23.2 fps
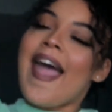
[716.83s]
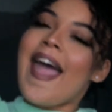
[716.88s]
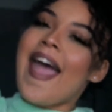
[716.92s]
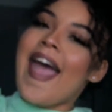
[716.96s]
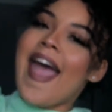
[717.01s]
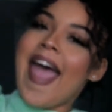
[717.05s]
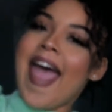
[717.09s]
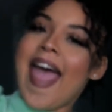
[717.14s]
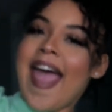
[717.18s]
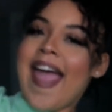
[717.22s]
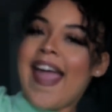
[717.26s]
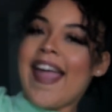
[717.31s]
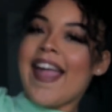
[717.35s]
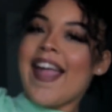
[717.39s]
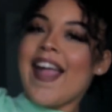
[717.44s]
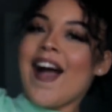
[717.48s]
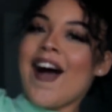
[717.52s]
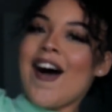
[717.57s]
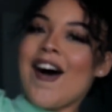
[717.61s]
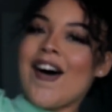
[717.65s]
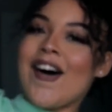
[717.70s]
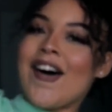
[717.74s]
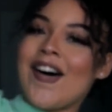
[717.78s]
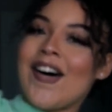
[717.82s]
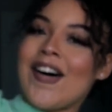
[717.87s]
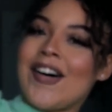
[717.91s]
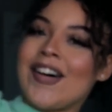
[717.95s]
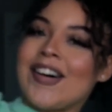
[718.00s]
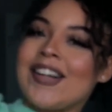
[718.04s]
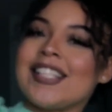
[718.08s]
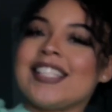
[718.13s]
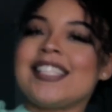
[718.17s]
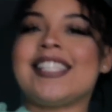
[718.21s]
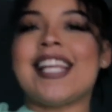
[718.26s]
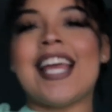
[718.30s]
Hey
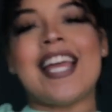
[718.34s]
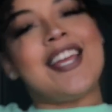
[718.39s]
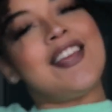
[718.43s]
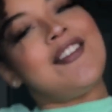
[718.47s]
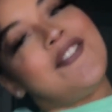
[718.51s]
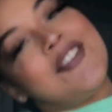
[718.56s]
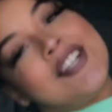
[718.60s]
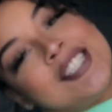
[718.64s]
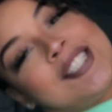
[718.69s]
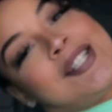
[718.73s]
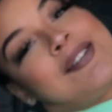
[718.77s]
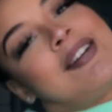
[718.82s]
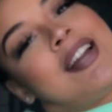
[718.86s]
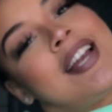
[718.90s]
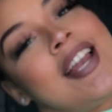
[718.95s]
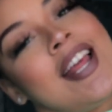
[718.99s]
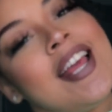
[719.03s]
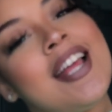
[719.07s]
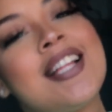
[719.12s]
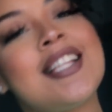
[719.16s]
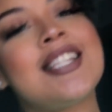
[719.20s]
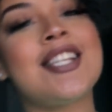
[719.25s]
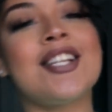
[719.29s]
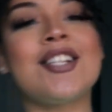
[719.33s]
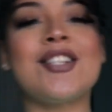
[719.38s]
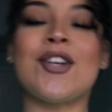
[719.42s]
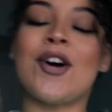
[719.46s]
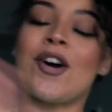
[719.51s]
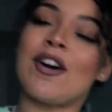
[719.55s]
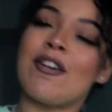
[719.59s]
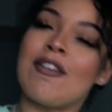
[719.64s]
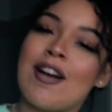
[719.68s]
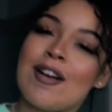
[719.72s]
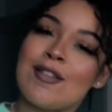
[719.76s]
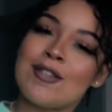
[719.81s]
y'all, thank you for tuning in to Talk
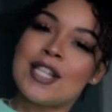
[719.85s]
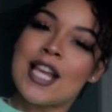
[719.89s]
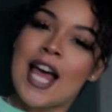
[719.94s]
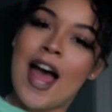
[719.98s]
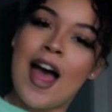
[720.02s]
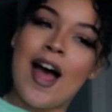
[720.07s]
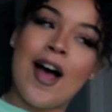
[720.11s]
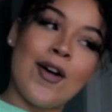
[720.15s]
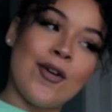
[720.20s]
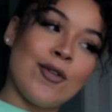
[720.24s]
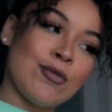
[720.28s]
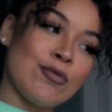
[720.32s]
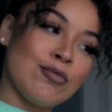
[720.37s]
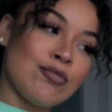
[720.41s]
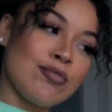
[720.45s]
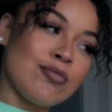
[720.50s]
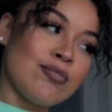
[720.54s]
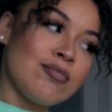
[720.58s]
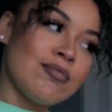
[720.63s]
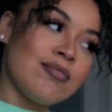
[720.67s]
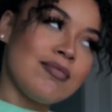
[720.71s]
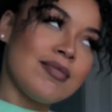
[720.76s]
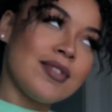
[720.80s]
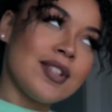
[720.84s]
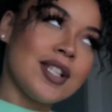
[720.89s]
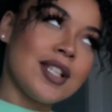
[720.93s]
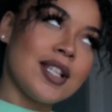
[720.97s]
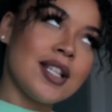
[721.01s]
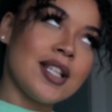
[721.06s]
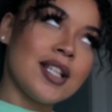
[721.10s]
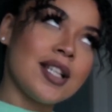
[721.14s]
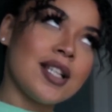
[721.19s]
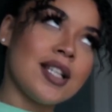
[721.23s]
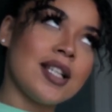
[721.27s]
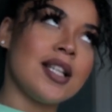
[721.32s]
Around Town.
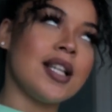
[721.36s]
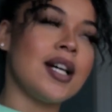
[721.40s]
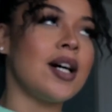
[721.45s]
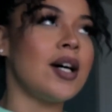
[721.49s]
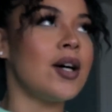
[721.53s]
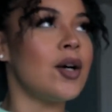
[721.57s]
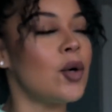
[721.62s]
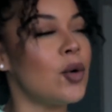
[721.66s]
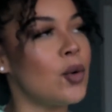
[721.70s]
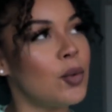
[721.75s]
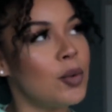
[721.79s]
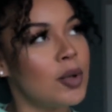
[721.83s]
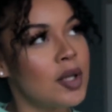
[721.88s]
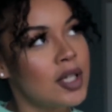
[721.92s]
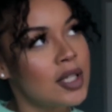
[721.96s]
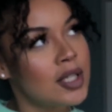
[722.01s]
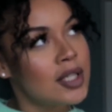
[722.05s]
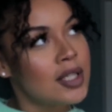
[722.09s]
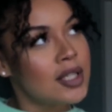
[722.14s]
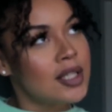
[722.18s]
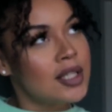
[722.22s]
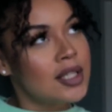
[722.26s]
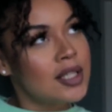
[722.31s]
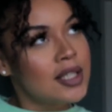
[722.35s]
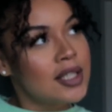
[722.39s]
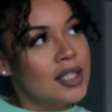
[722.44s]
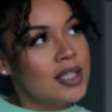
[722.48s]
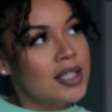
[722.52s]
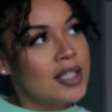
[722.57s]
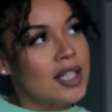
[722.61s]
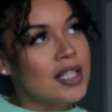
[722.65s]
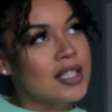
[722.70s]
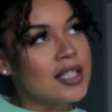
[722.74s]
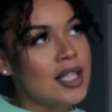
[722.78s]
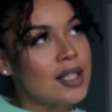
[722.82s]
No,
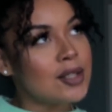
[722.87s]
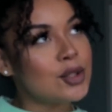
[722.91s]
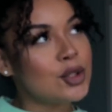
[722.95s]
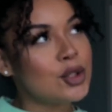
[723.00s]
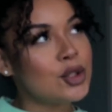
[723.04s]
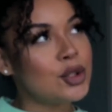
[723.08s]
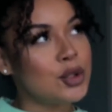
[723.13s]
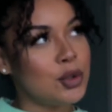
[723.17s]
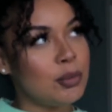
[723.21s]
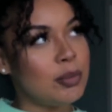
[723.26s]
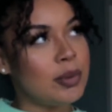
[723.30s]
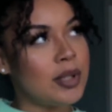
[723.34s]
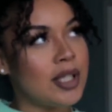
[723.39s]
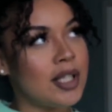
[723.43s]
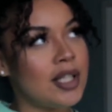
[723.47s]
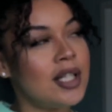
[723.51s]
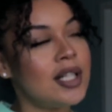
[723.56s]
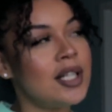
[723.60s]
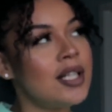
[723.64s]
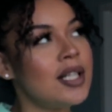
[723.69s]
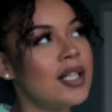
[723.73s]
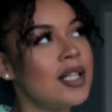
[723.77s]
that sounds stupid.